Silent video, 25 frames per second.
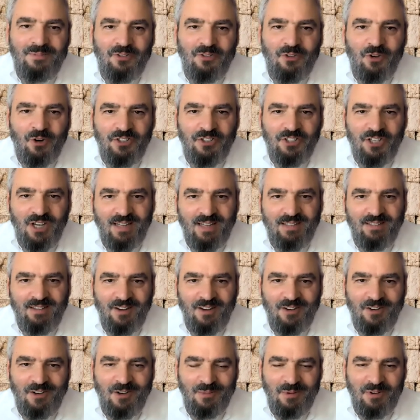to Torah Giants
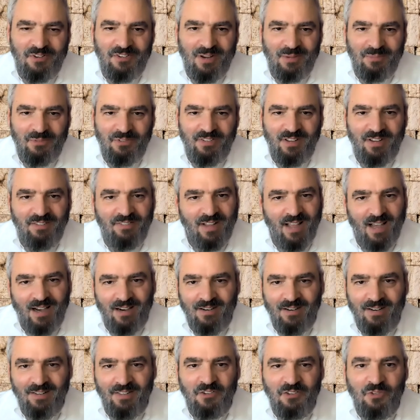on Chumash. I'm Steve Geller.